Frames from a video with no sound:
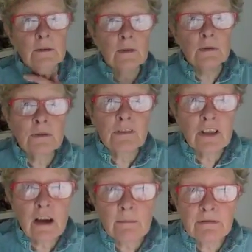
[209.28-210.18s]
good quarter of
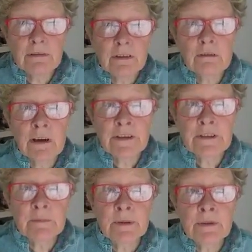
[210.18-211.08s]
an hour before you're
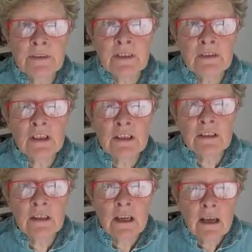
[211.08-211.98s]
ready to put the dish
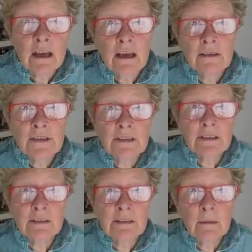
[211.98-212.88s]
in, and
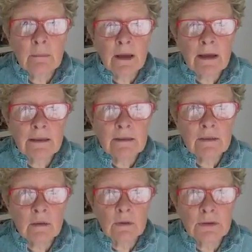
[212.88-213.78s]
set it to number 8
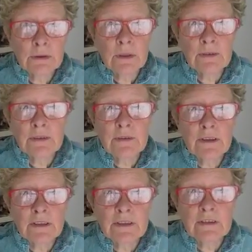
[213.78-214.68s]
or
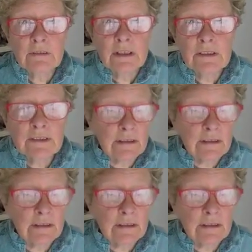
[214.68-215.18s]
230 degrees